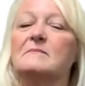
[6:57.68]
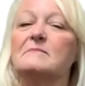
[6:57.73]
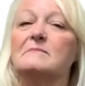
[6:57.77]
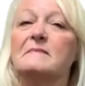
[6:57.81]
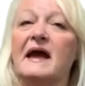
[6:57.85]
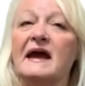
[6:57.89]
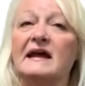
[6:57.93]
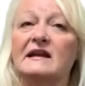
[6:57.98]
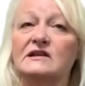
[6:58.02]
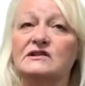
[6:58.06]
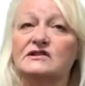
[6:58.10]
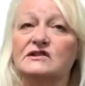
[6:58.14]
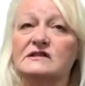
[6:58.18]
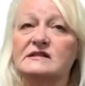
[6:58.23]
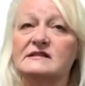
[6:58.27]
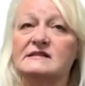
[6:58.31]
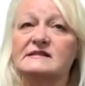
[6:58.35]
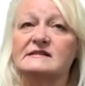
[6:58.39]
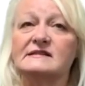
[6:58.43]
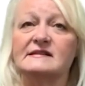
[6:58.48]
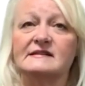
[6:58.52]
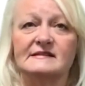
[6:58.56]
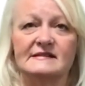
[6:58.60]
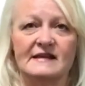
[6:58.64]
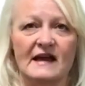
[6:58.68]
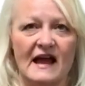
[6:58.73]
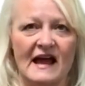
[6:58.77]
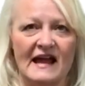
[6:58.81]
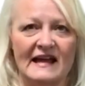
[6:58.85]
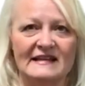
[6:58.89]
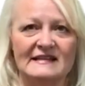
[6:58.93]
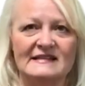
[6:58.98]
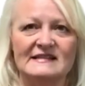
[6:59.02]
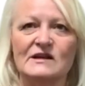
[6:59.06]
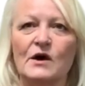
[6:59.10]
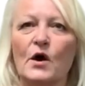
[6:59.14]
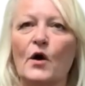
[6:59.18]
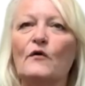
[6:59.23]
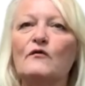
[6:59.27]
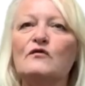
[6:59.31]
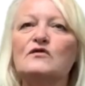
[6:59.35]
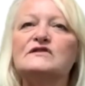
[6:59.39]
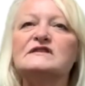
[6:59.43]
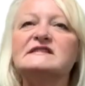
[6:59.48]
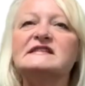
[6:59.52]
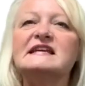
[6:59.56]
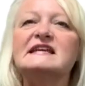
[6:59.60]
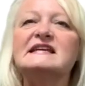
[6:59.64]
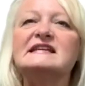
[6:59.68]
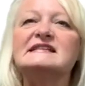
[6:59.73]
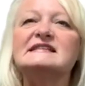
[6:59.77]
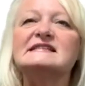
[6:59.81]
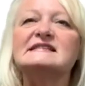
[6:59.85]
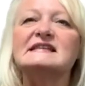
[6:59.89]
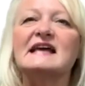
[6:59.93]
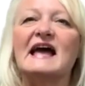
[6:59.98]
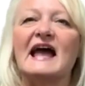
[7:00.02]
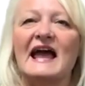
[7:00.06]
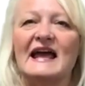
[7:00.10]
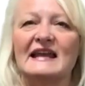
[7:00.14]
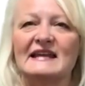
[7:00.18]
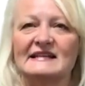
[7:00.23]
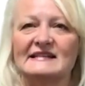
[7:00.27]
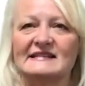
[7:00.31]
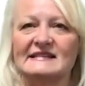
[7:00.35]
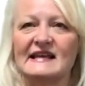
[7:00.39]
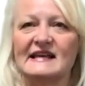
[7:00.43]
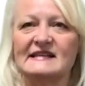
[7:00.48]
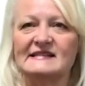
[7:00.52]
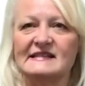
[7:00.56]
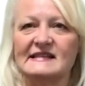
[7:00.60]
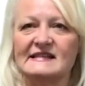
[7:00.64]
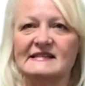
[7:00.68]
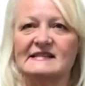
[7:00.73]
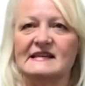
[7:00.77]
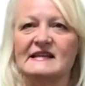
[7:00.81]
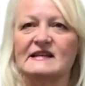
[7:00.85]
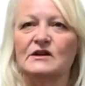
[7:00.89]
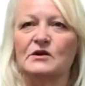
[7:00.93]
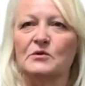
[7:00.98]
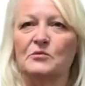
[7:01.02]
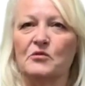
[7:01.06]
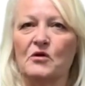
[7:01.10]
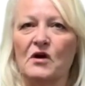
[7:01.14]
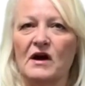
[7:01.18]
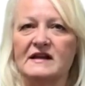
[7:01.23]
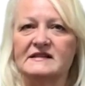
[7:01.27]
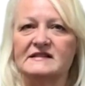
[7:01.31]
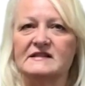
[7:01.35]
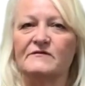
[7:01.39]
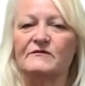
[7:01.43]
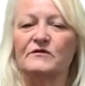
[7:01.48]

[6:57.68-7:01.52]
manages, designs, oversees, and assesses an enterprise